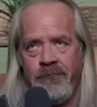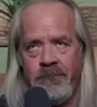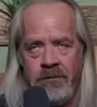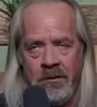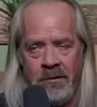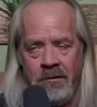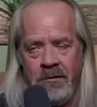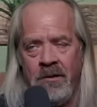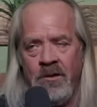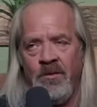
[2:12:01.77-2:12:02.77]
just
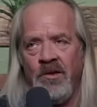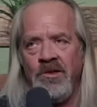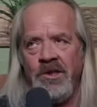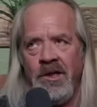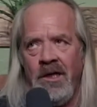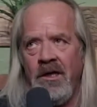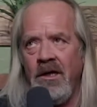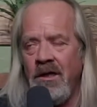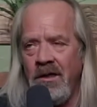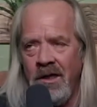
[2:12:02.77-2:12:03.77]
all your bullshit.
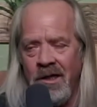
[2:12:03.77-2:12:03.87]
You know,